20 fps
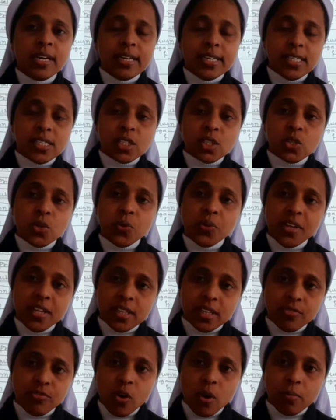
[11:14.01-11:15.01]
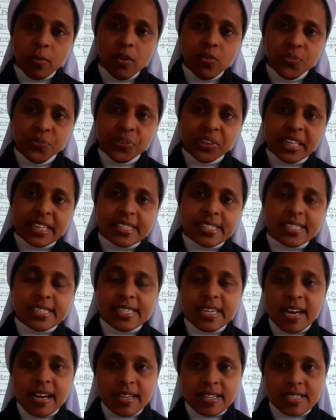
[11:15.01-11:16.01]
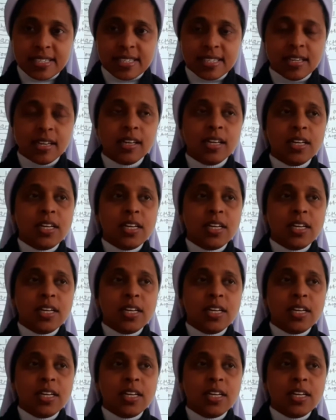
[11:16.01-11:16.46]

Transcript: is stored in the form of starch.